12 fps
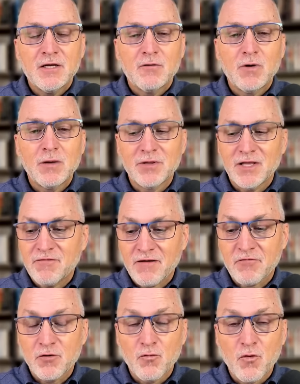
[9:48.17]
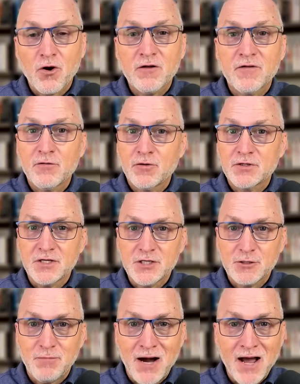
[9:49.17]
We believe every word of it was
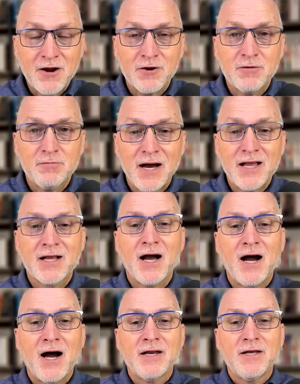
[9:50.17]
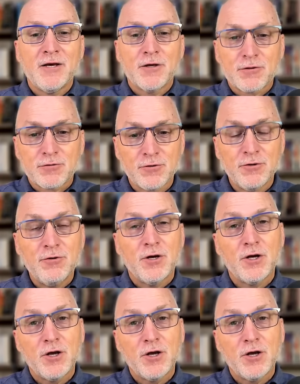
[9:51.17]
inspired by God through